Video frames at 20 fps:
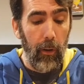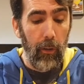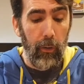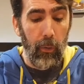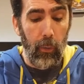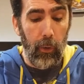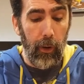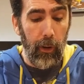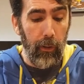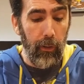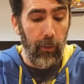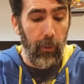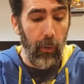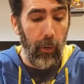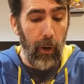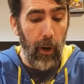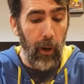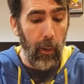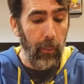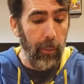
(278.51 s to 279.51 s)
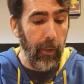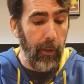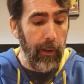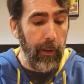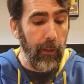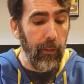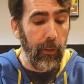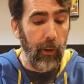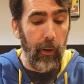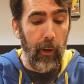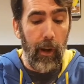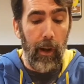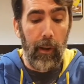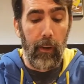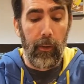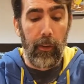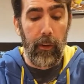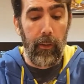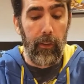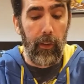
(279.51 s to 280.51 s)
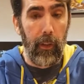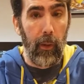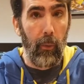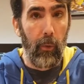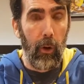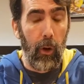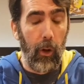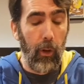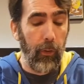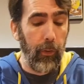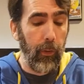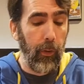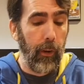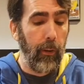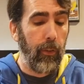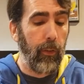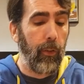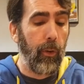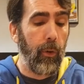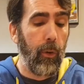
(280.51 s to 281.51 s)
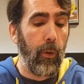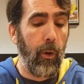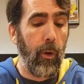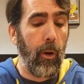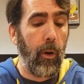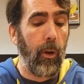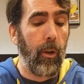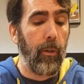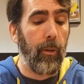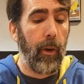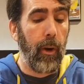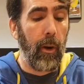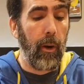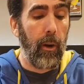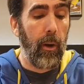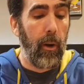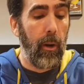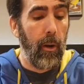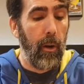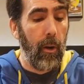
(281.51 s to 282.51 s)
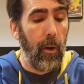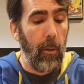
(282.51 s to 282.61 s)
So we're going to sort our plains and our islands, and then we're also going to sort all of our